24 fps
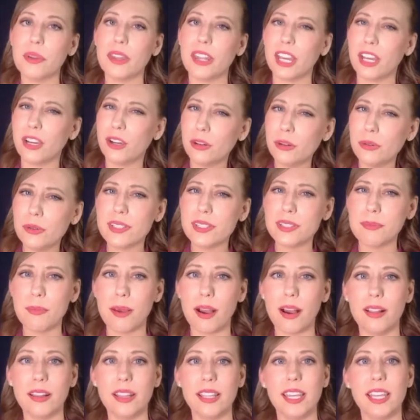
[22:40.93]
and like, who is
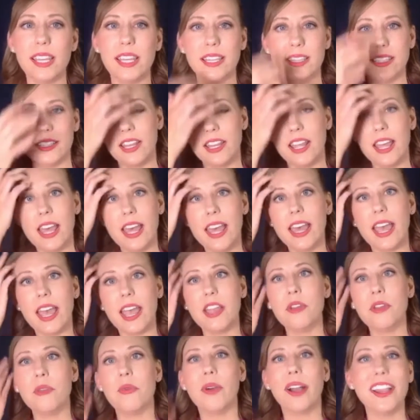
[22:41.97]
Molly and
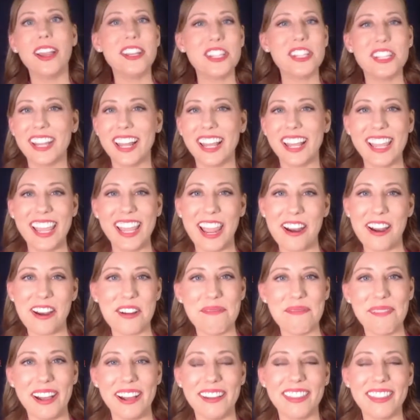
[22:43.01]
why should I care
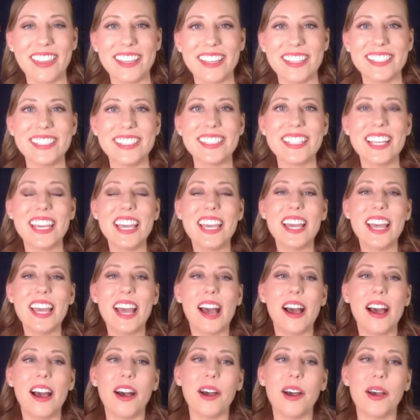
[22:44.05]
about this?
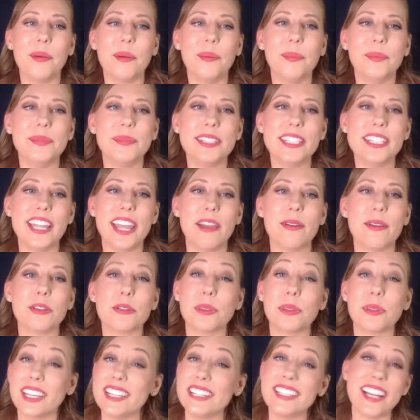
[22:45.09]
Today was
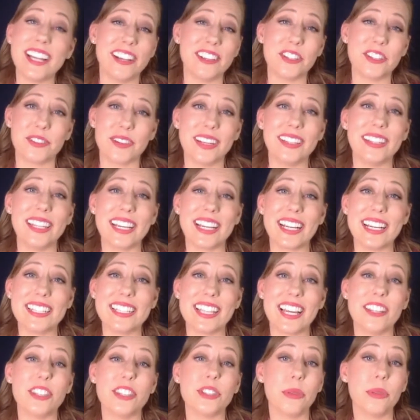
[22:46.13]
really a test run, like I
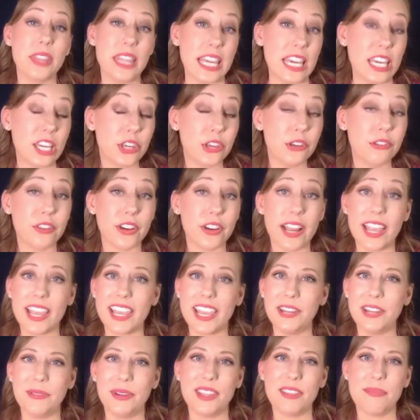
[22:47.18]
said. So thank you for
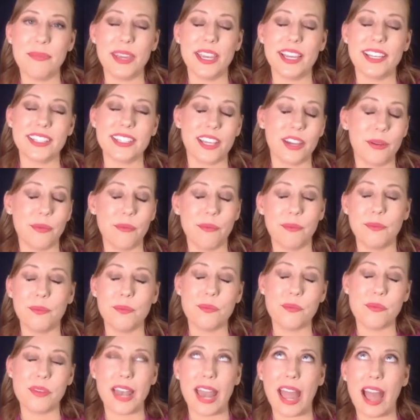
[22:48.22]
hanging with me as I'm
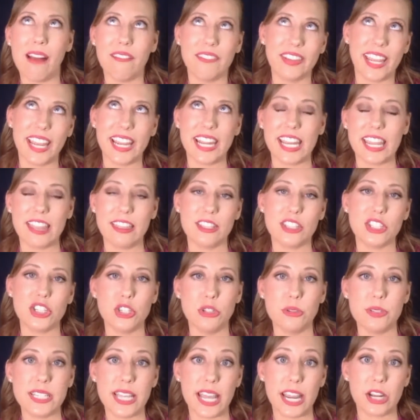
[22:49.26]
navigating this
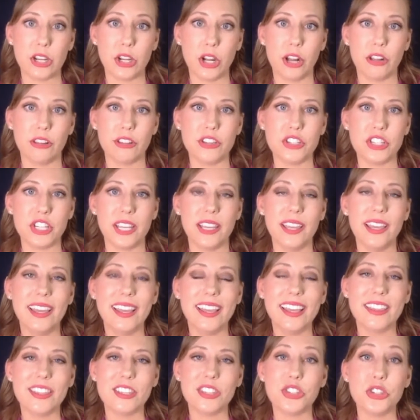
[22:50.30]
new technology,
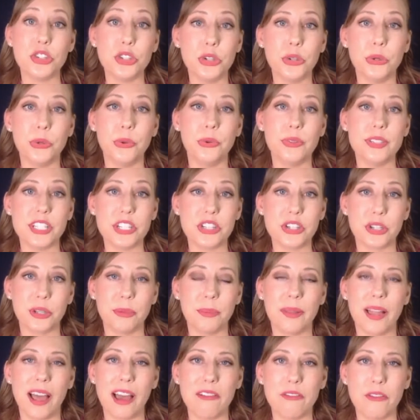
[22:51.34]
this new digital
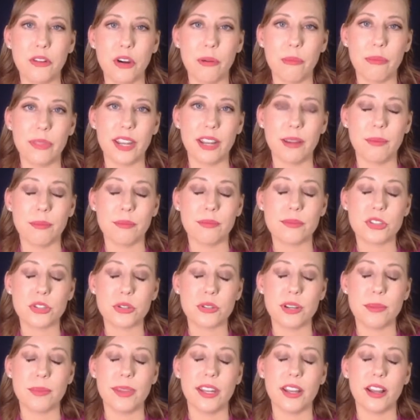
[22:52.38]
platform that I'm
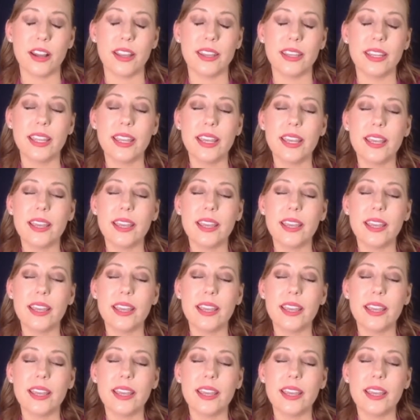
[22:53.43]
streaming on.